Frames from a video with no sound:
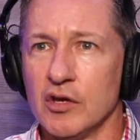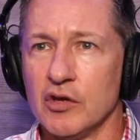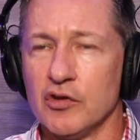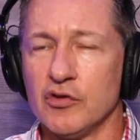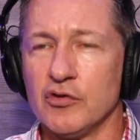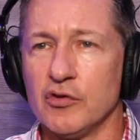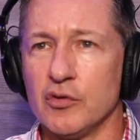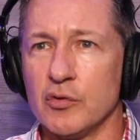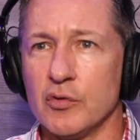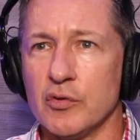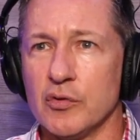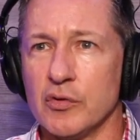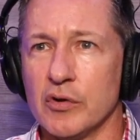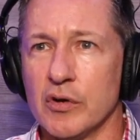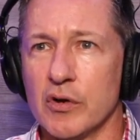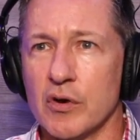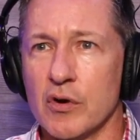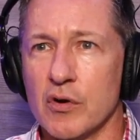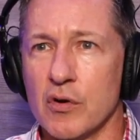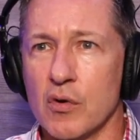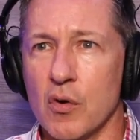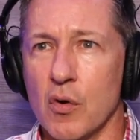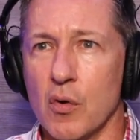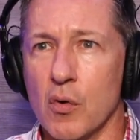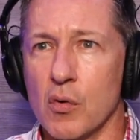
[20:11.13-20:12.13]

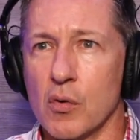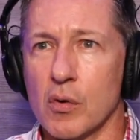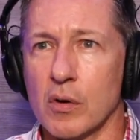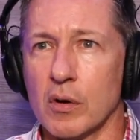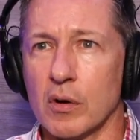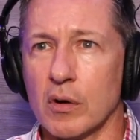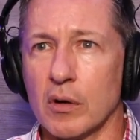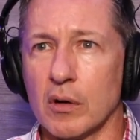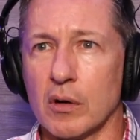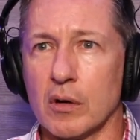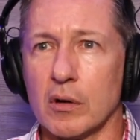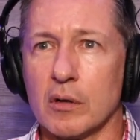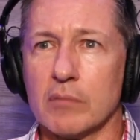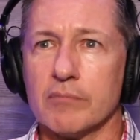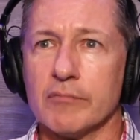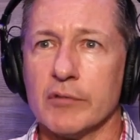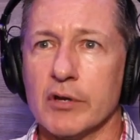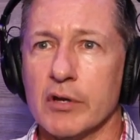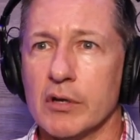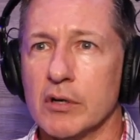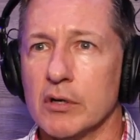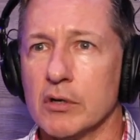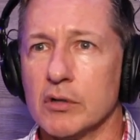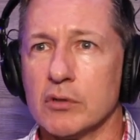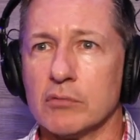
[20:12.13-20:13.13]
studio or,
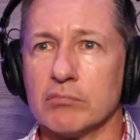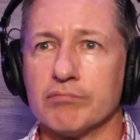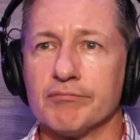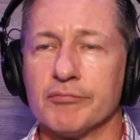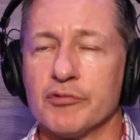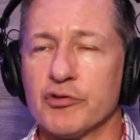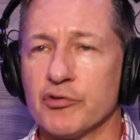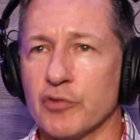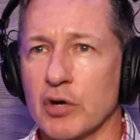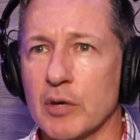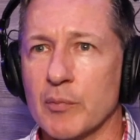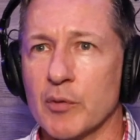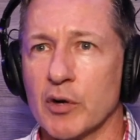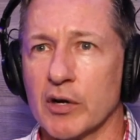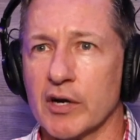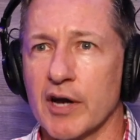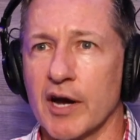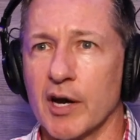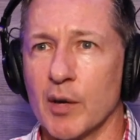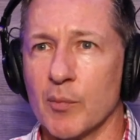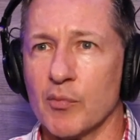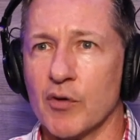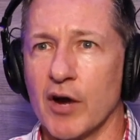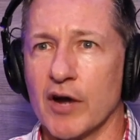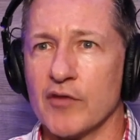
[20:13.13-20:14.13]
streamer
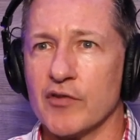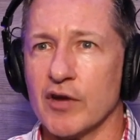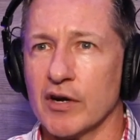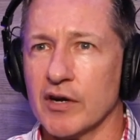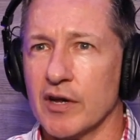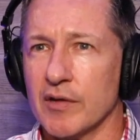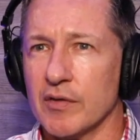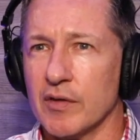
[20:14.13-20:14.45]
kind of project.